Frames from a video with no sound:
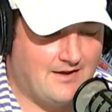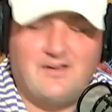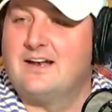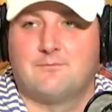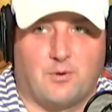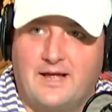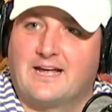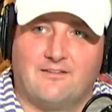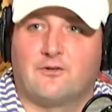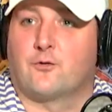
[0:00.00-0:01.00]
and then he didn't play
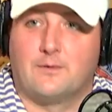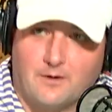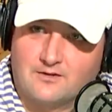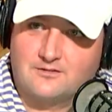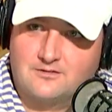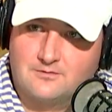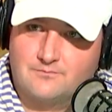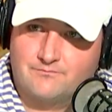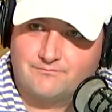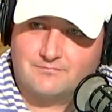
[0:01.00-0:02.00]
again for three months.
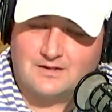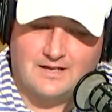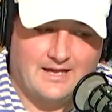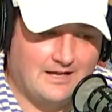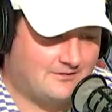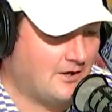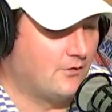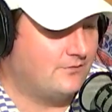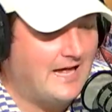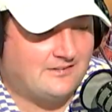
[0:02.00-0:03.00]
And
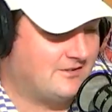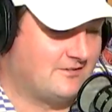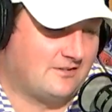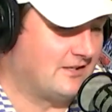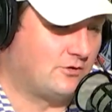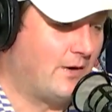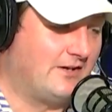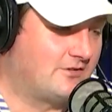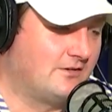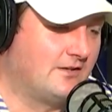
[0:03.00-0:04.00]
so that's just the
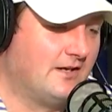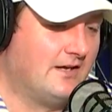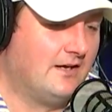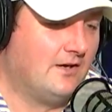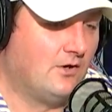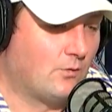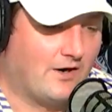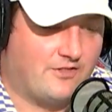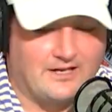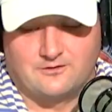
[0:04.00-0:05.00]
situation
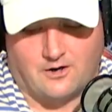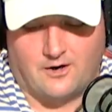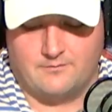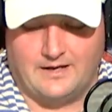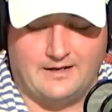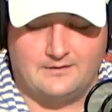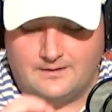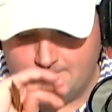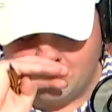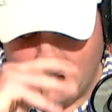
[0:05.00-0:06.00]
where things are. And
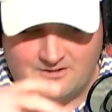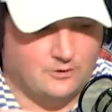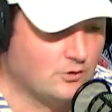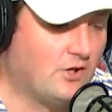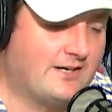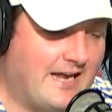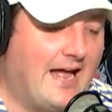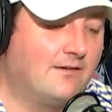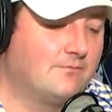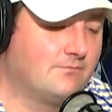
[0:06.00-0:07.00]
as you look
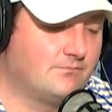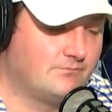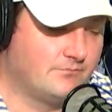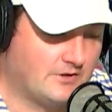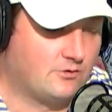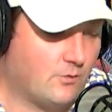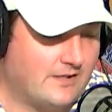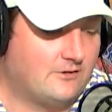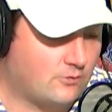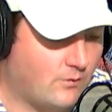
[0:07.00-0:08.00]
at the
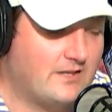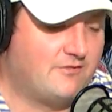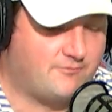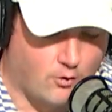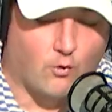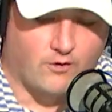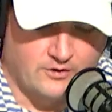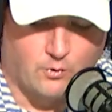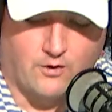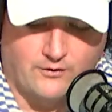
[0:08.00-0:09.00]
twenty twenty-four
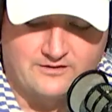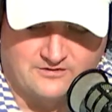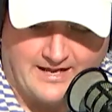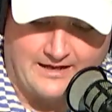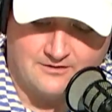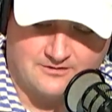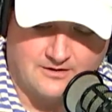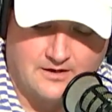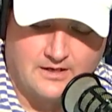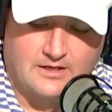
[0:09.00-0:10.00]
New Orleans Saints,
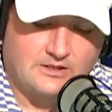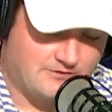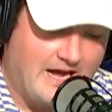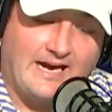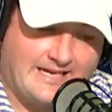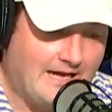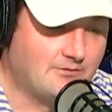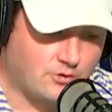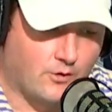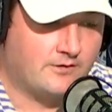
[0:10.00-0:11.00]
you've got
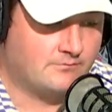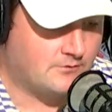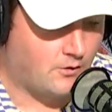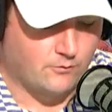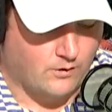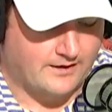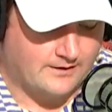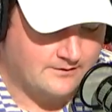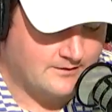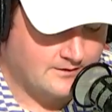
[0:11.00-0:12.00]
Cam Jordan on one
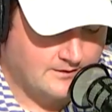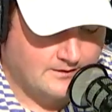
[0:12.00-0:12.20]
end.